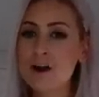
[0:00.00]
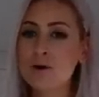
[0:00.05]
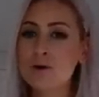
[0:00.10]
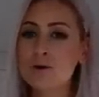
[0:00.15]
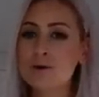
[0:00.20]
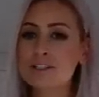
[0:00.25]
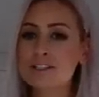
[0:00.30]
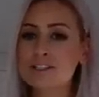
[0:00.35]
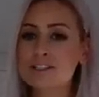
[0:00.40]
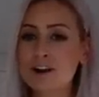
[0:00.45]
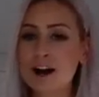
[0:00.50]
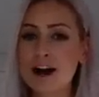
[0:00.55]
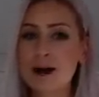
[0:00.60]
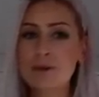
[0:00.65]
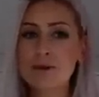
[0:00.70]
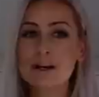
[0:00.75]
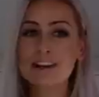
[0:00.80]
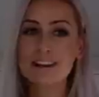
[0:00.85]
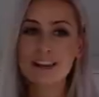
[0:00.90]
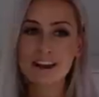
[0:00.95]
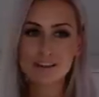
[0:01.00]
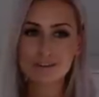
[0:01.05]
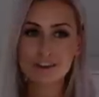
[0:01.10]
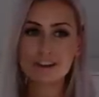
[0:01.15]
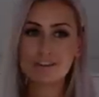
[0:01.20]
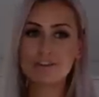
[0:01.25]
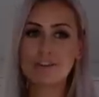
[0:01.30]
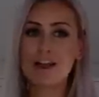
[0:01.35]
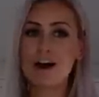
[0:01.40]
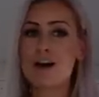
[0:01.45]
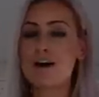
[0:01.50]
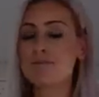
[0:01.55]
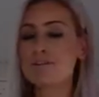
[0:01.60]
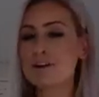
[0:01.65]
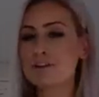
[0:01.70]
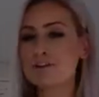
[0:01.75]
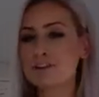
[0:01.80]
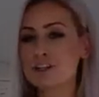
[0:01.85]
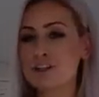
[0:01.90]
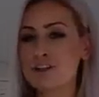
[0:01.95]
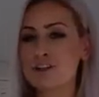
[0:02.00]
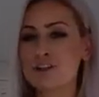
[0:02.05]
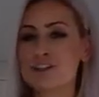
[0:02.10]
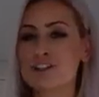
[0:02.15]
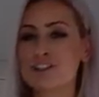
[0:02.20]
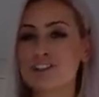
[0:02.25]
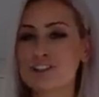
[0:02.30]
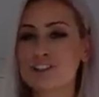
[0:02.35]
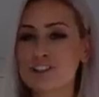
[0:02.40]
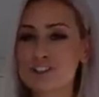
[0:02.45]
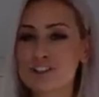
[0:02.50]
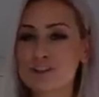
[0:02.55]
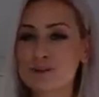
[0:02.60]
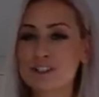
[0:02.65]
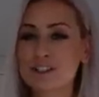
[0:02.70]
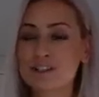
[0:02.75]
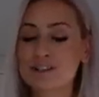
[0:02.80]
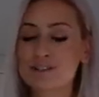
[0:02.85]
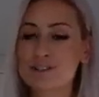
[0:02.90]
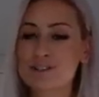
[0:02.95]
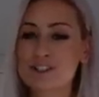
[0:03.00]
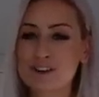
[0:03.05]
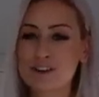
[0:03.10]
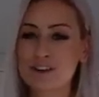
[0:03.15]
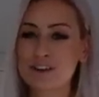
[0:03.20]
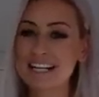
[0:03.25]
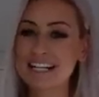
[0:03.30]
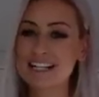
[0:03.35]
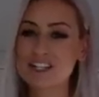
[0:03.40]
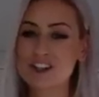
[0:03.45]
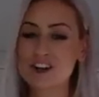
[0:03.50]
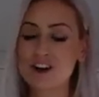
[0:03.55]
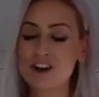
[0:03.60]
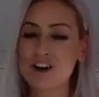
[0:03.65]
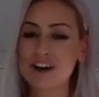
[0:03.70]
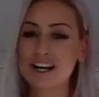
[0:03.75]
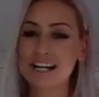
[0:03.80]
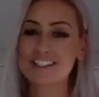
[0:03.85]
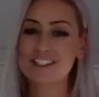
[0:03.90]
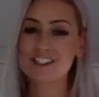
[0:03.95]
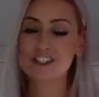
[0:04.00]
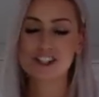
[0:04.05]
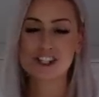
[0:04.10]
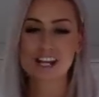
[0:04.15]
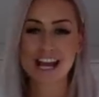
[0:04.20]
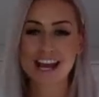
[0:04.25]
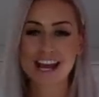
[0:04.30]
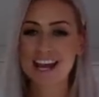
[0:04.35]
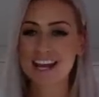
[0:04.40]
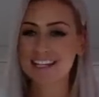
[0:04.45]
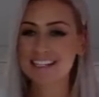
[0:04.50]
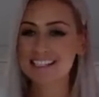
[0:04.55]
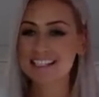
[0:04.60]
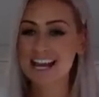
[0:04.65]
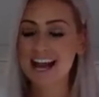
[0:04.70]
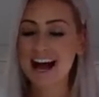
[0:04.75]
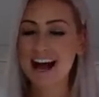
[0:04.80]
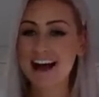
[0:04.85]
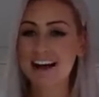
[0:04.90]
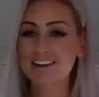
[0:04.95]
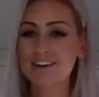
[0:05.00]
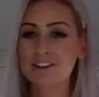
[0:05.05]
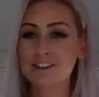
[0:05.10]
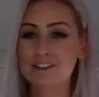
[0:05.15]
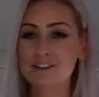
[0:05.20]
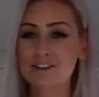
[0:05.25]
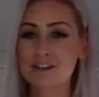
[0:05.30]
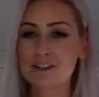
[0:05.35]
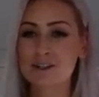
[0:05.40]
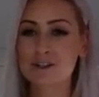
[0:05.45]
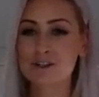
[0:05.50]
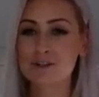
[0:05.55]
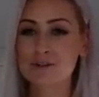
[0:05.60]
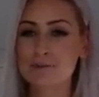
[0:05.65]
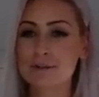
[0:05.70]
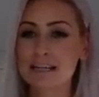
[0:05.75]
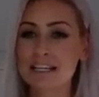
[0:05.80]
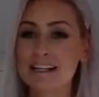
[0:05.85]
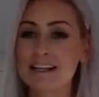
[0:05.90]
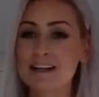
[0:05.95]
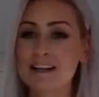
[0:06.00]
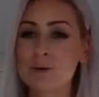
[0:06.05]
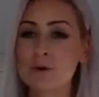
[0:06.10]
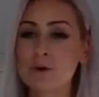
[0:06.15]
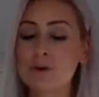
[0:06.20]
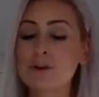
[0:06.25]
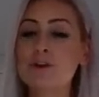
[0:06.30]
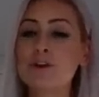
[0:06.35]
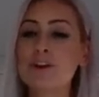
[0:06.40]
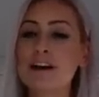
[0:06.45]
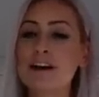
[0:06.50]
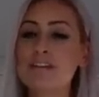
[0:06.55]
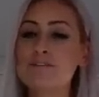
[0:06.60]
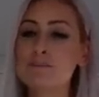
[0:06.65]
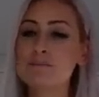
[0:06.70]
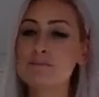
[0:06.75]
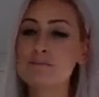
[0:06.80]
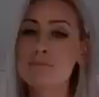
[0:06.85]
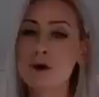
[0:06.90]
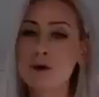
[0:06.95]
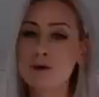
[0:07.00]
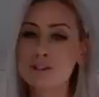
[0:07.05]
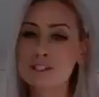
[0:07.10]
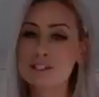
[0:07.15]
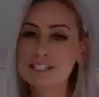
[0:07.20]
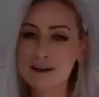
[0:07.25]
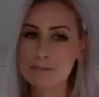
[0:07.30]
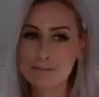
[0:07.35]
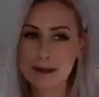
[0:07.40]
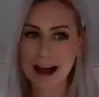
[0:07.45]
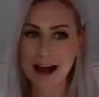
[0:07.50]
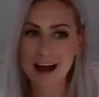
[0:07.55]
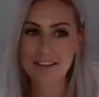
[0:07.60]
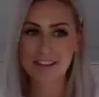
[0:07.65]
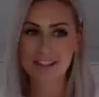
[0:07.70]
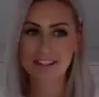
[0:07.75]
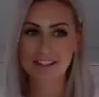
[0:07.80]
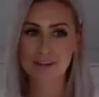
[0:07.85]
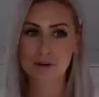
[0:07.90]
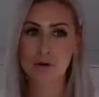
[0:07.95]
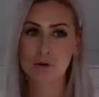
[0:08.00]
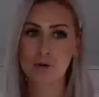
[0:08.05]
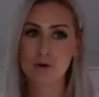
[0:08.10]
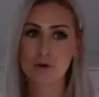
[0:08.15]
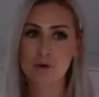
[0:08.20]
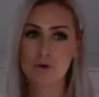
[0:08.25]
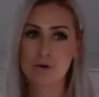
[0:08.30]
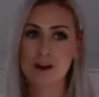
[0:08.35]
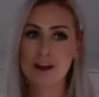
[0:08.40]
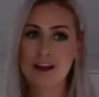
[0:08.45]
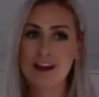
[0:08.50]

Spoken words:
Also, I would love for you to do a little screenshot and share and tag on your social media what you loved most about this call.